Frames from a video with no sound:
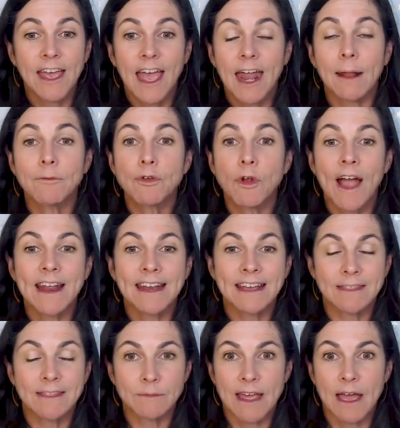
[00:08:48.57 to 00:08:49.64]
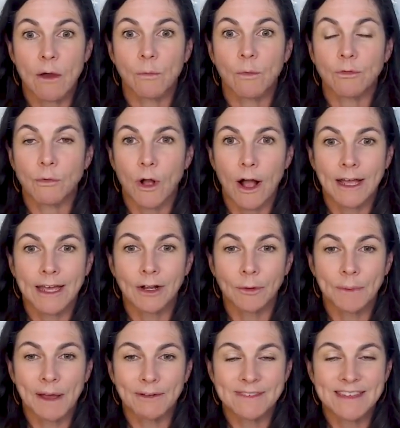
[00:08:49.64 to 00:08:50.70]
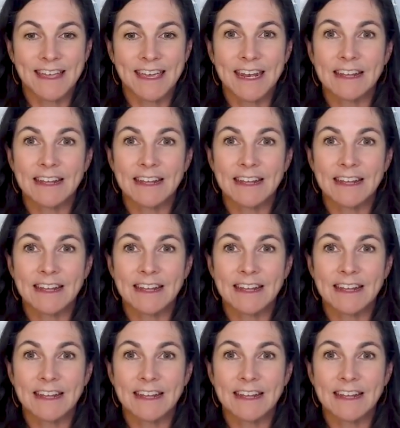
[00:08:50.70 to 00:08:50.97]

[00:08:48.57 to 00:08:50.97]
And I'm trying to get them down with rocking or bouncing,